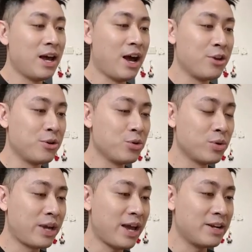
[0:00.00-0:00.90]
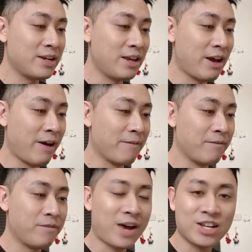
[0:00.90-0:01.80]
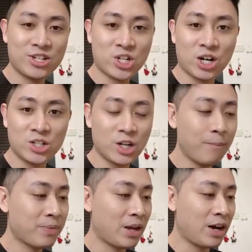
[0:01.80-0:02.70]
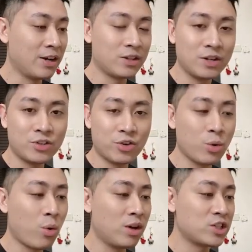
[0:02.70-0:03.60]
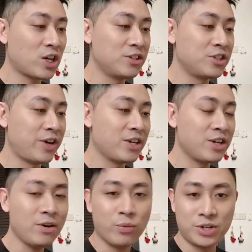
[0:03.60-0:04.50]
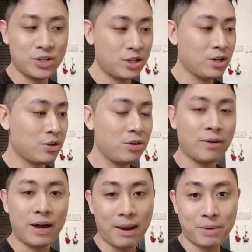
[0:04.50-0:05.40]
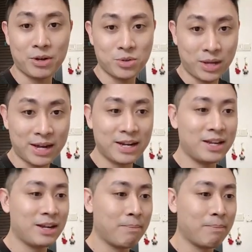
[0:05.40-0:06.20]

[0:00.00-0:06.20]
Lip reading: You do get the fast charger, a 33-watt charger right here, which is still good because you get that in the